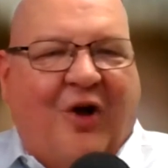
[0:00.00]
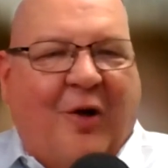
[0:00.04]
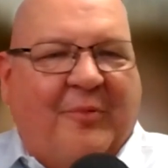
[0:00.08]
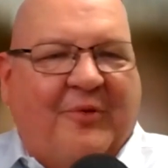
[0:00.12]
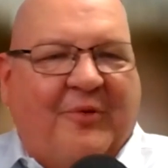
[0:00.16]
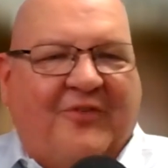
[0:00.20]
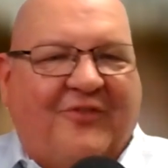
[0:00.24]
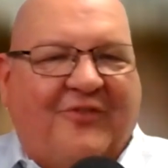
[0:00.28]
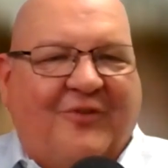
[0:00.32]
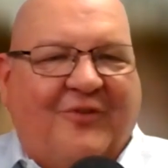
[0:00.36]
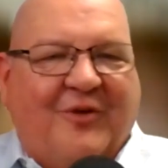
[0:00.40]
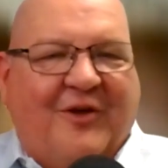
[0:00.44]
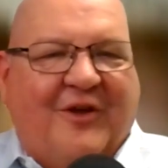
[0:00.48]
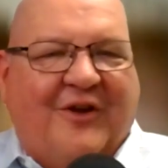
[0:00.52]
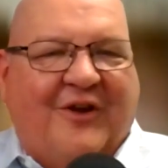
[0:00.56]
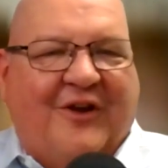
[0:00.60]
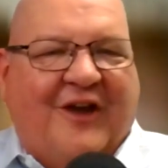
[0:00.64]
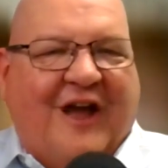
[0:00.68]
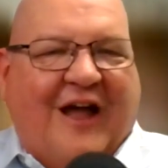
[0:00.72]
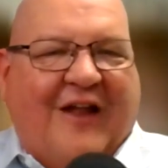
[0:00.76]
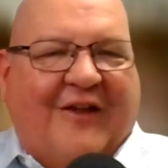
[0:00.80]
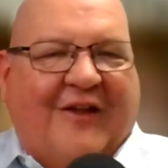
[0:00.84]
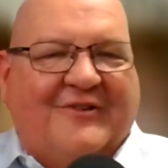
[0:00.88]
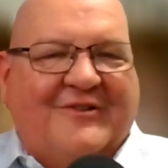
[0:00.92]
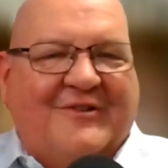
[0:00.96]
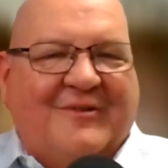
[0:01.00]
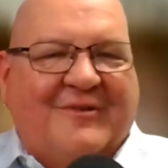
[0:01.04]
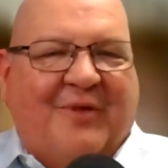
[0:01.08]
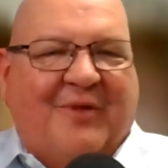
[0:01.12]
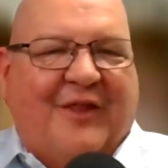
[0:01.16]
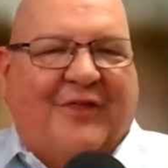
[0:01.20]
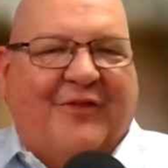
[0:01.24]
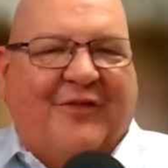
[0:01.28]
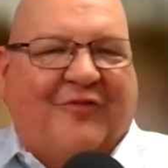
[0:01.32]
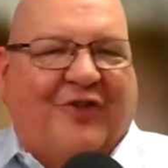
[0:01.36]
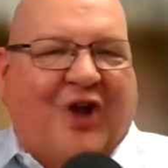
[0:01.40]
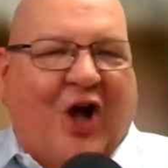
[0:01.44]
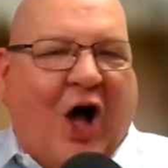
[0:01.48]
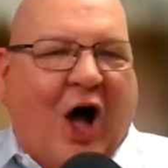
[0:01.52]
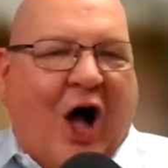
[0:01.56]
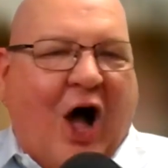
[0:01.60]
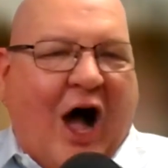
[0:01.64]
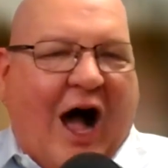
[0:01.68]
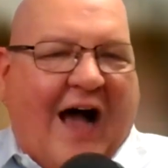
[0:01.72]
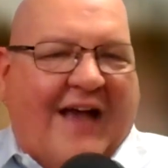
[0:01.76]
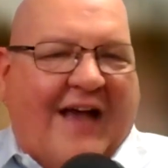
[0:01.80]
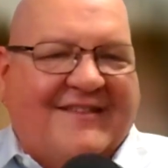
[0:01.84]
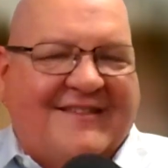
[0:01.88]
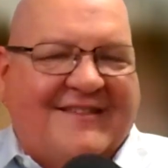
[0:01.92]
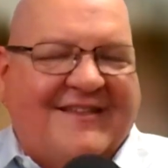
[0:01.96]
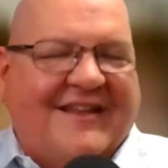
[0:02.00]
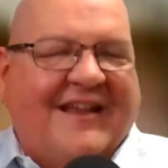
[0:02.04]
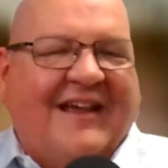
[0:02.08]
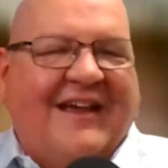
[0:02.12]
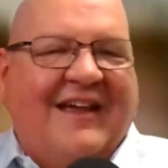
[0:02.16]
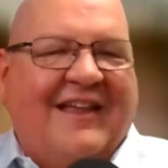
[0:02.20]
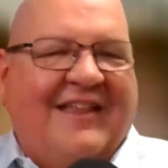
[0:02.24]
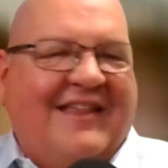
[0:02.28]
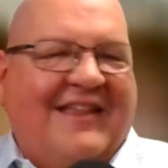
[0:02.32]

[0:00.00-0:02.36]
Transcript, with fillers: almost two hundred dollars a month of cost,